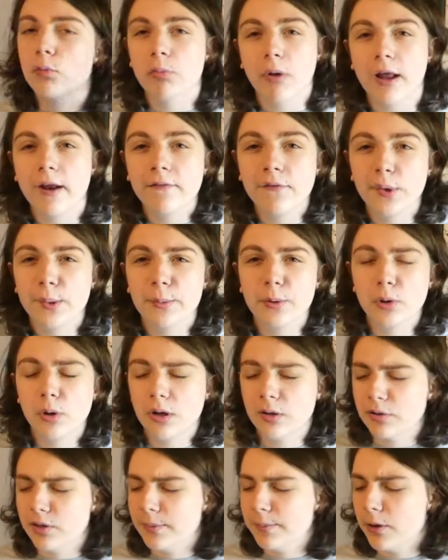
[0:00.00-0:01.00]
read a Philippa
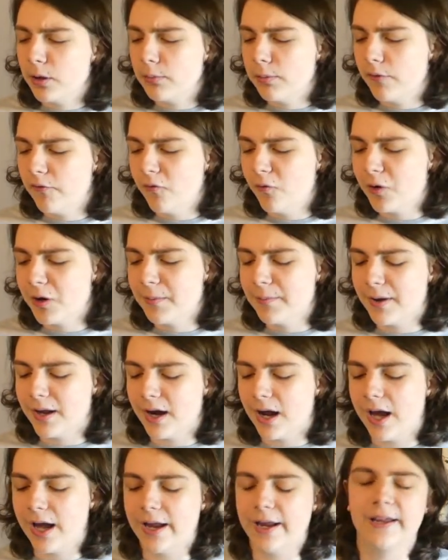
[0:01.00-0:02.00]
Gregory book before,
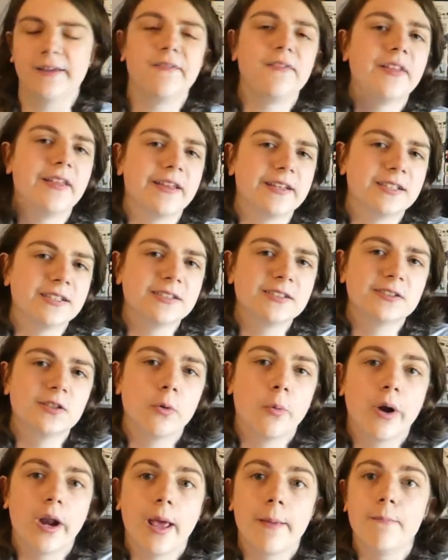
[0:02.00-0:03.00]
but I feel like this is the
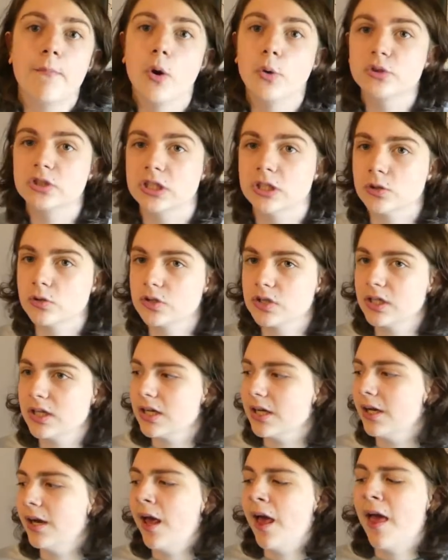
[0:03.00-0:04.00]
one I'm most interested
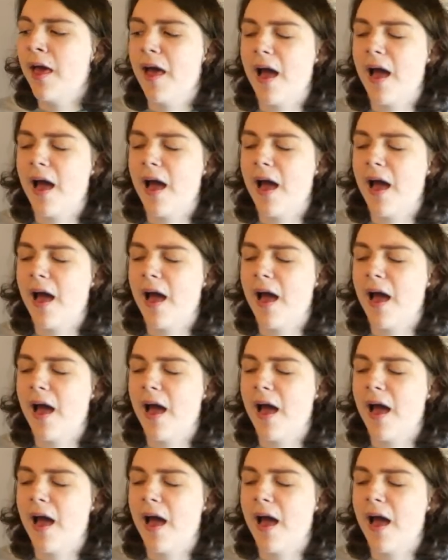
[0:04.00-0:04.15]
in.